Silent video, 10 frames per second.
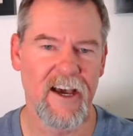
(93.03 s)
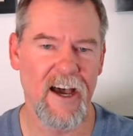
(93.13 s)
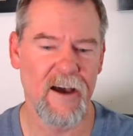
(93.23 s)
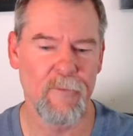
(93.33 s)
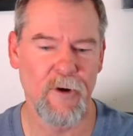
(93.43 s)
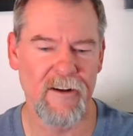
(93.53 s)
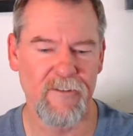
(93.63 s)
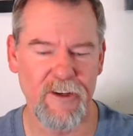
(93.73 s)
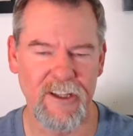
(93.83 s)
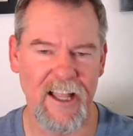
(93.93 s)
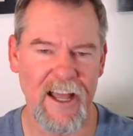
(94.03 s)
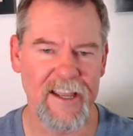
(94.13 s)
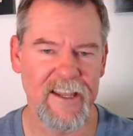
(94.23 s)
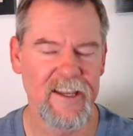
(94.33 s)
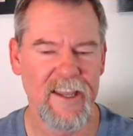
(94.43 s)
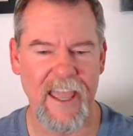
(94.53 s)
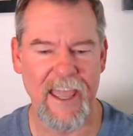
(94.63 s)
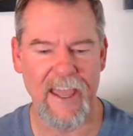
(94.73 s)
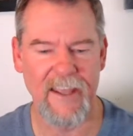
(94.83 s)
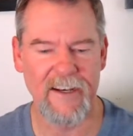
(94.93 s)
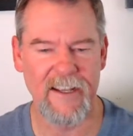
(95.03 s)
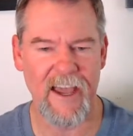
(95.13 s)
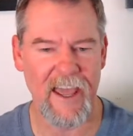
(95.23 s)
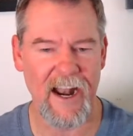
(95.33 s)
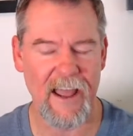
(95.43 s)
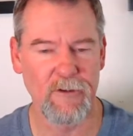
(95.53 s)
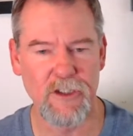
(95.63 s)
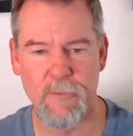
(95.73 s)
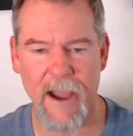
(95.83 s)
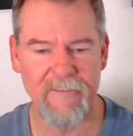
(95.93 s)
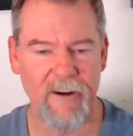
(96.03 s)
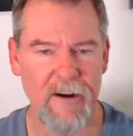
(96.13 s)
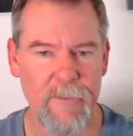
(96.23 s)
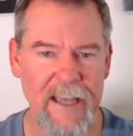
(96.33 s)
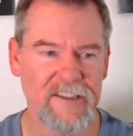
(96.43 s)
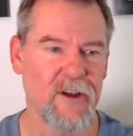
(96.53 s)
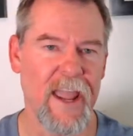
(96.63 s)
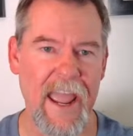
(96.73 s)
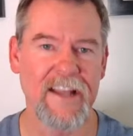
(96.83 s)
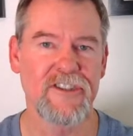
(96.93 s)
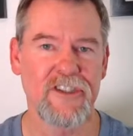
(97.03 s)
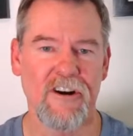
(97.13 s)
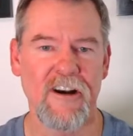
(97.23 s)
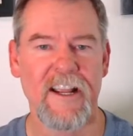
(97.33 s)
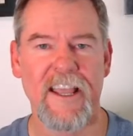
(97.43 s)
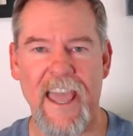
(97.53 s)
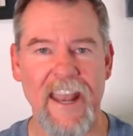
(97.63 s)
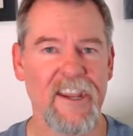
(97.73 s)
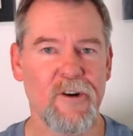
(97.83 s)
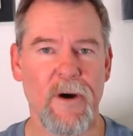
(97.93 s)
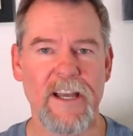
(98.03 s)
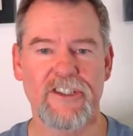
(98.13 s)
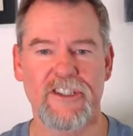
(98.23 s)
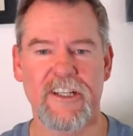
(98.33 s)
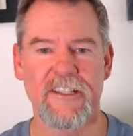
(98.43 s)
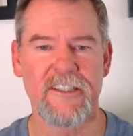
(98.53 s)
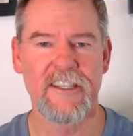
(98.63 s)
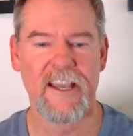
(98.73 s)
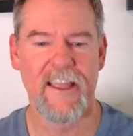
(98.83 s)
whatever you'd like, and I will do my very best to answer any questions